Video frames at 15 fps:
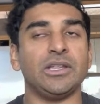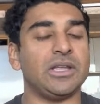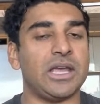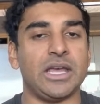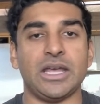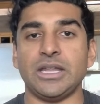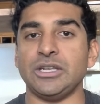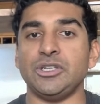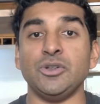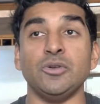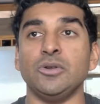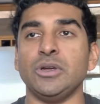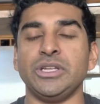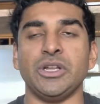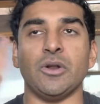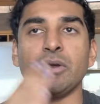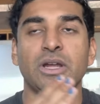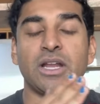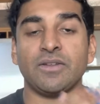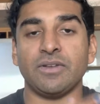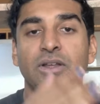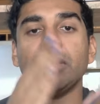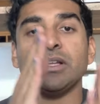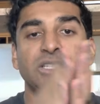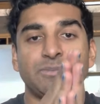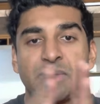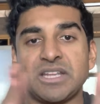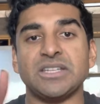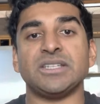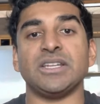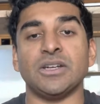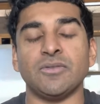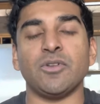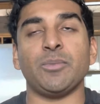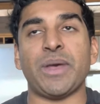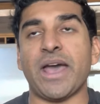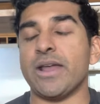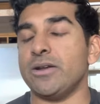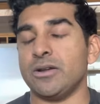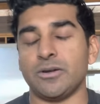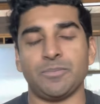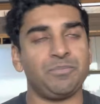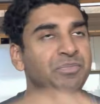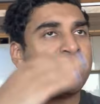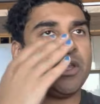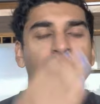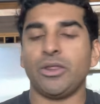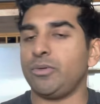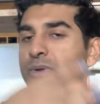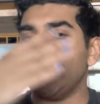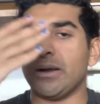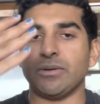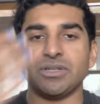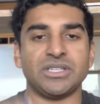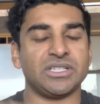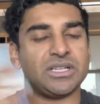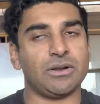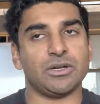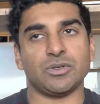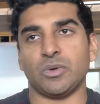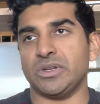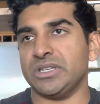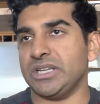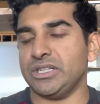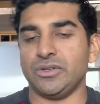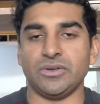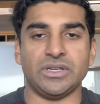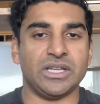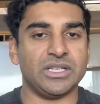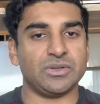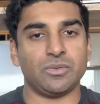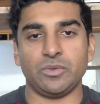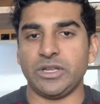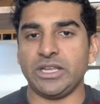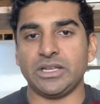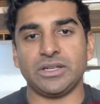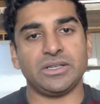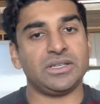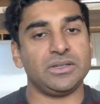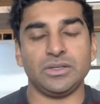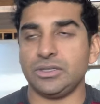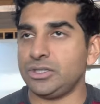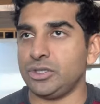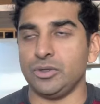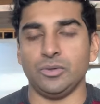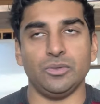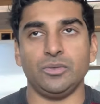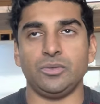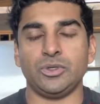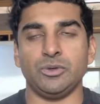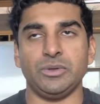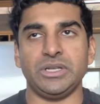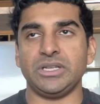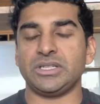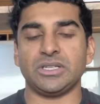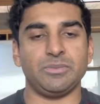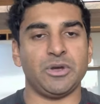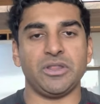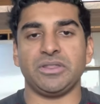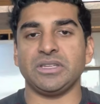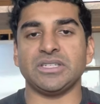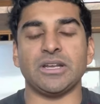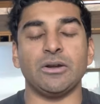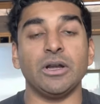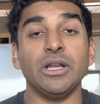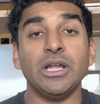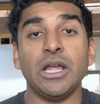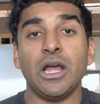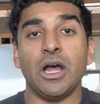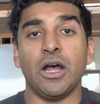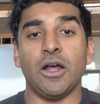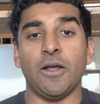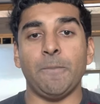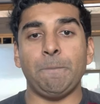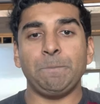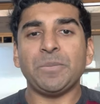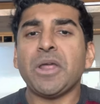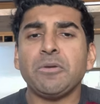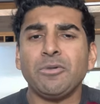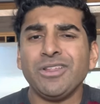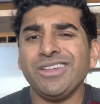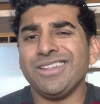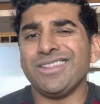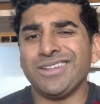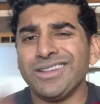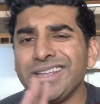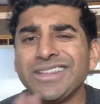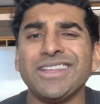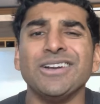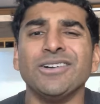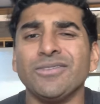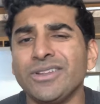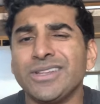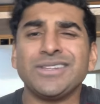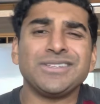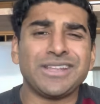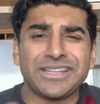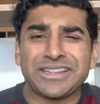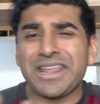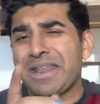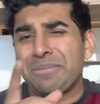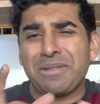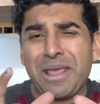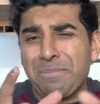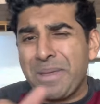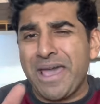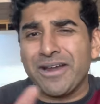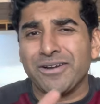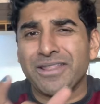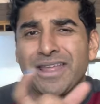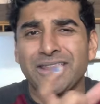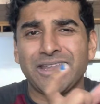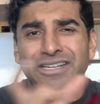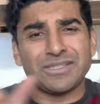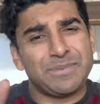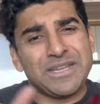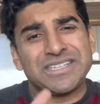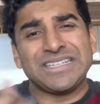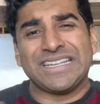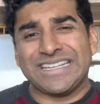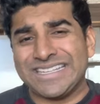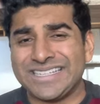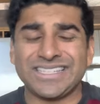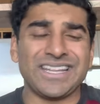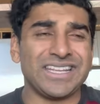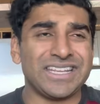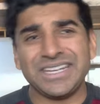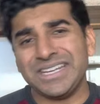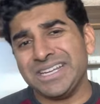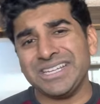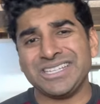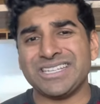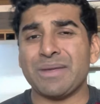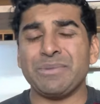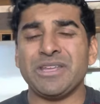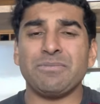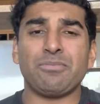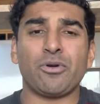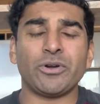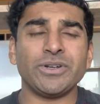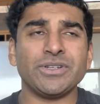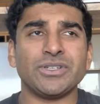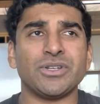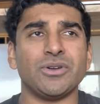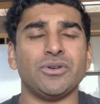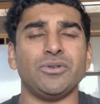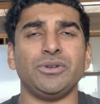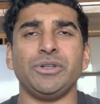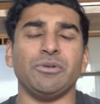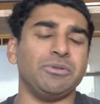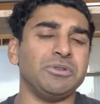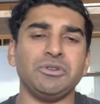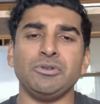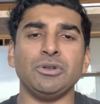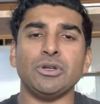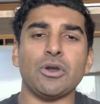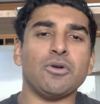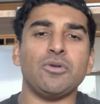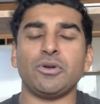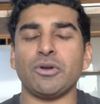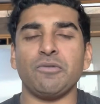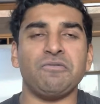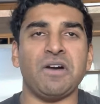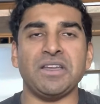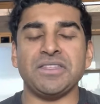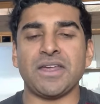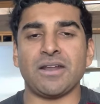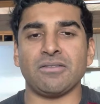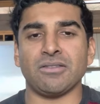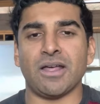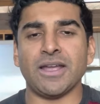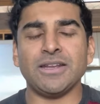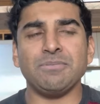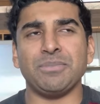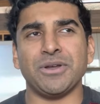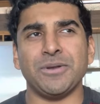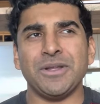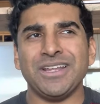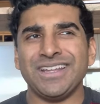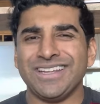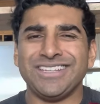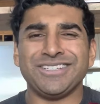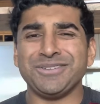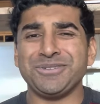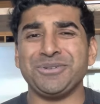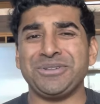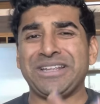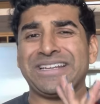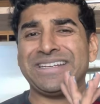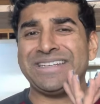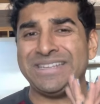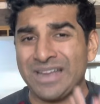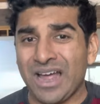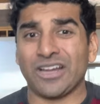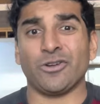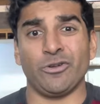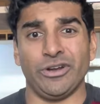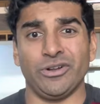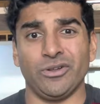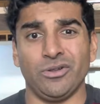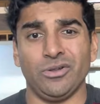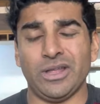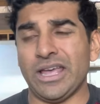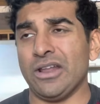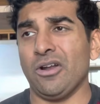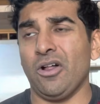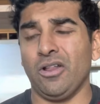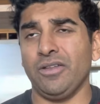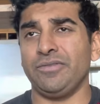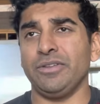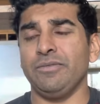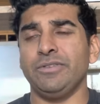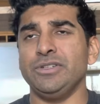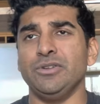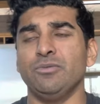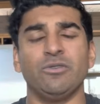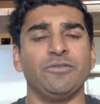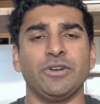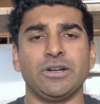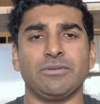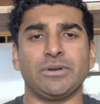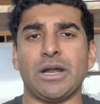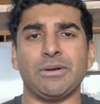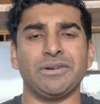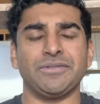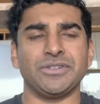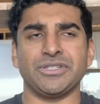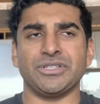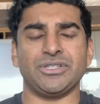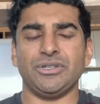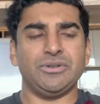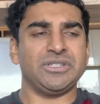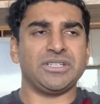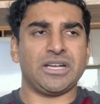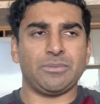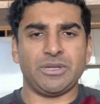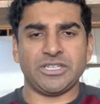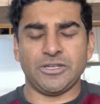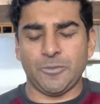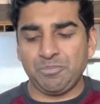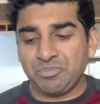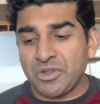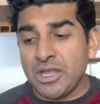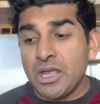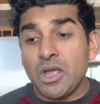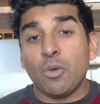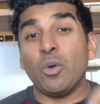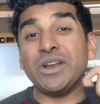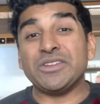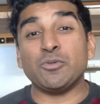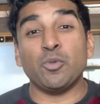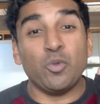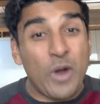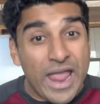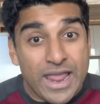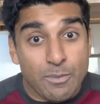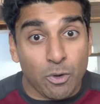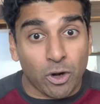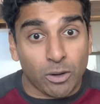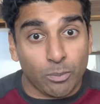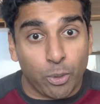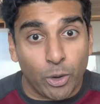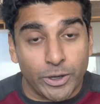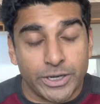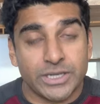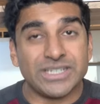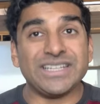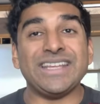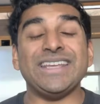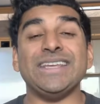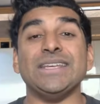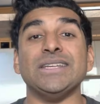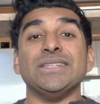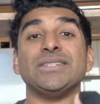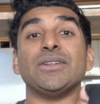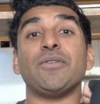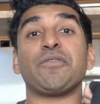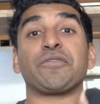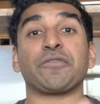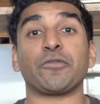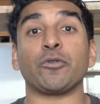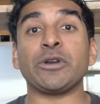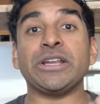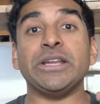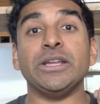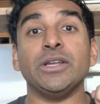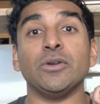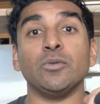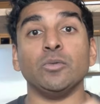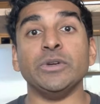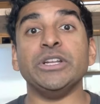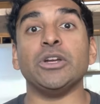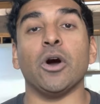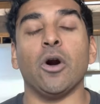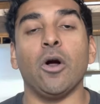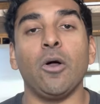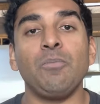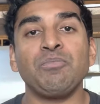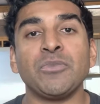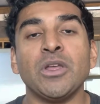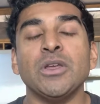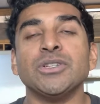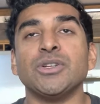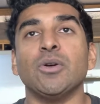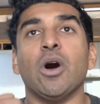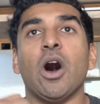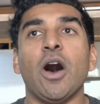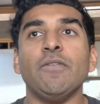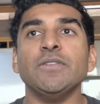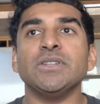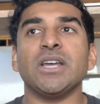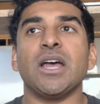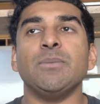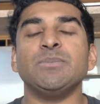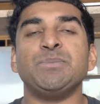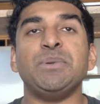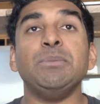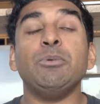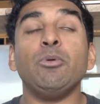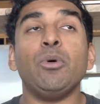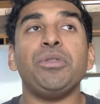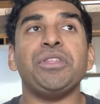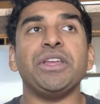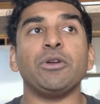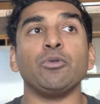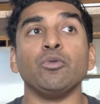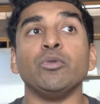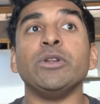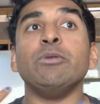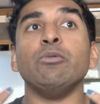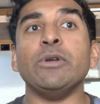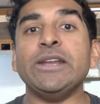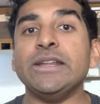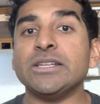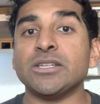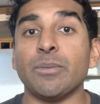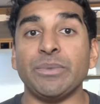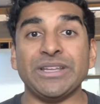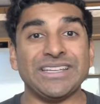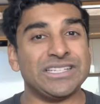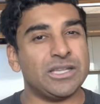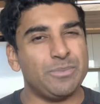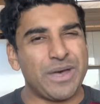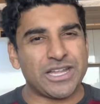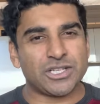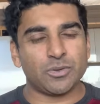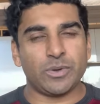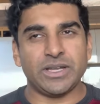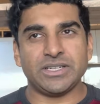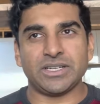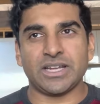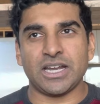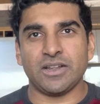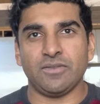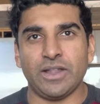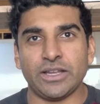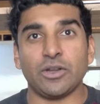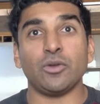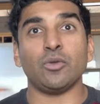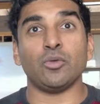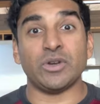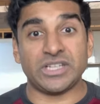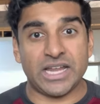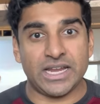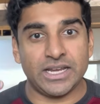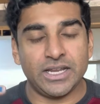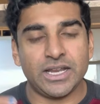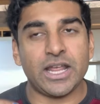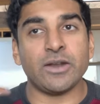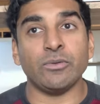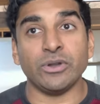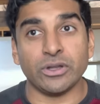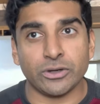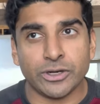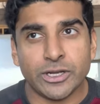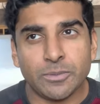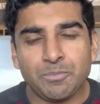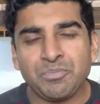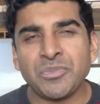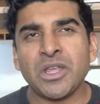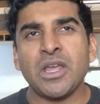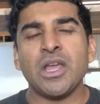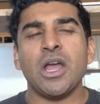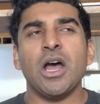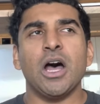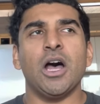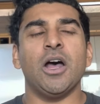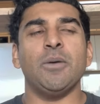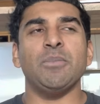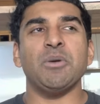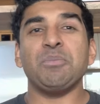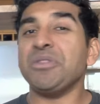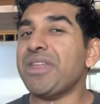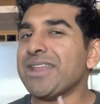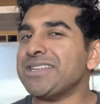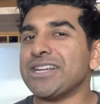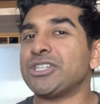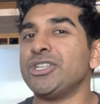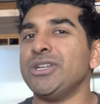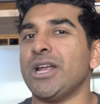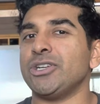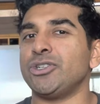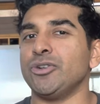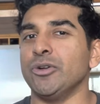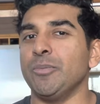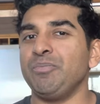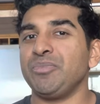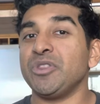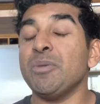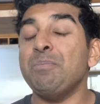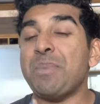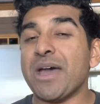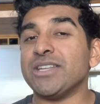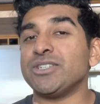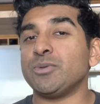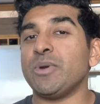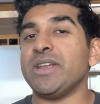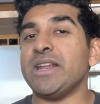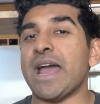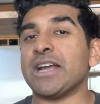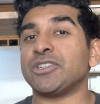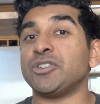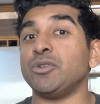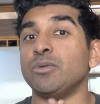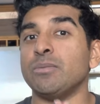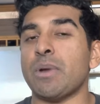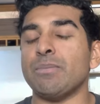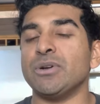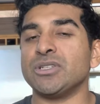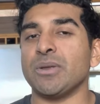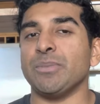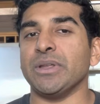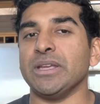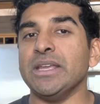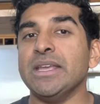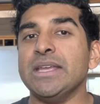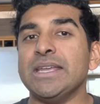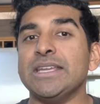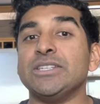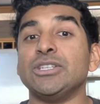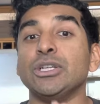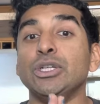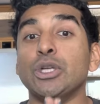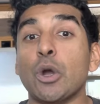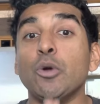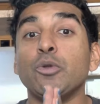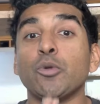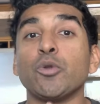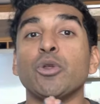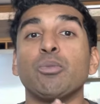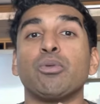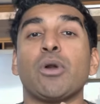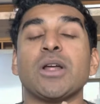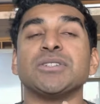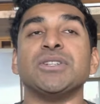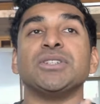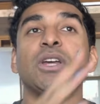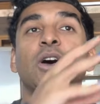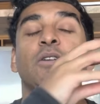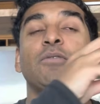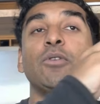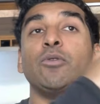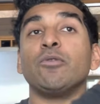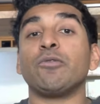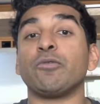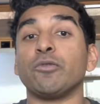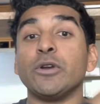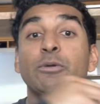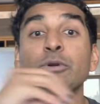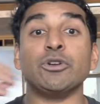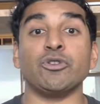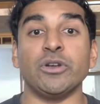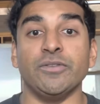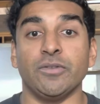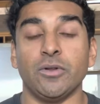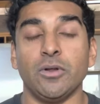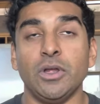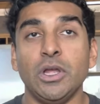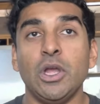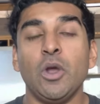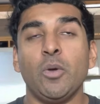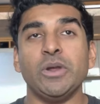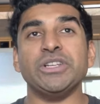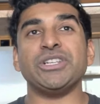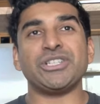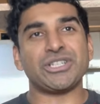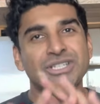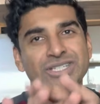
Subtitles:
and do, kind of a spaced interval pattern, 3 hours, 6 hours, 1 day, 2 days, a week, 2 weeks, a month, etc. And really the interval, that pattern, that spacing is semi-important. So, you can go find that online, but it's also not critical at all. If you do 1 hour versus 2, it's not a big deal. What is way more important is free recall. So oftentimes people will think rereading something is the best way to kind of retain it and relearn it. But that's actually not true. The best way to actually remember something is to go through the process of free retrieval, which is just